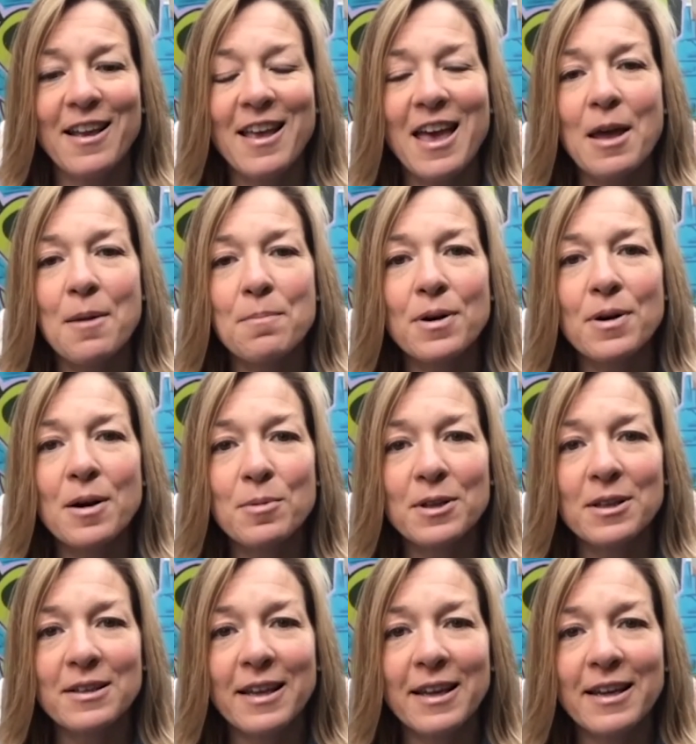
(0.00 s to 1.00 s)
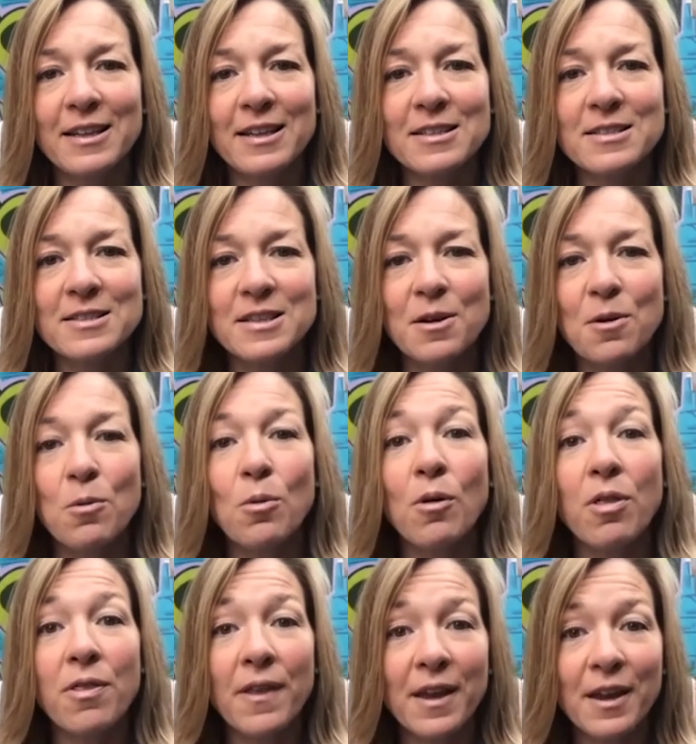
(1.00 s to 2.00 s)
and public lands will
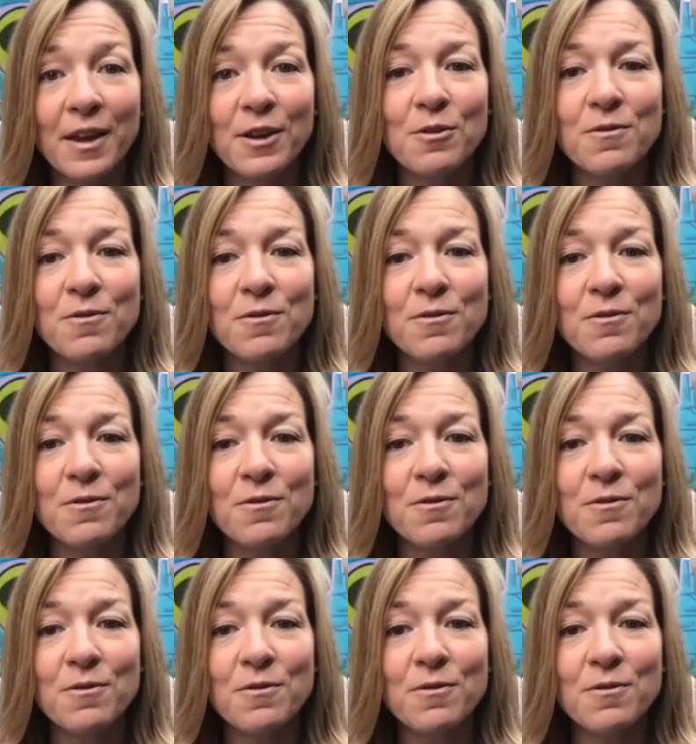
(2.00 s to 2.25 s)
thank you